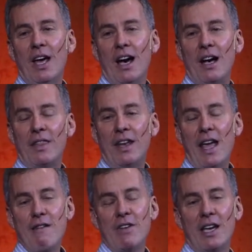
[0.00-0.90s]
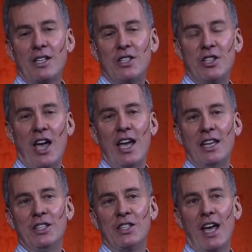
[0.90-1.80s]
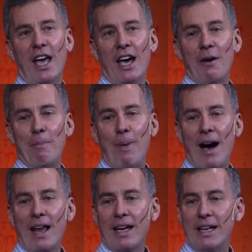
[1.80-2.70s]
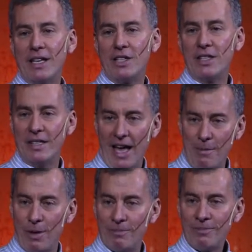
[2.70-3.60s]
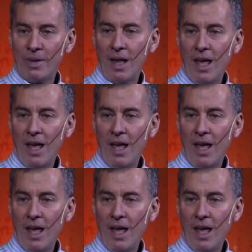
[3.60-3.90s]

the Navy Exchange and bought a kitchen table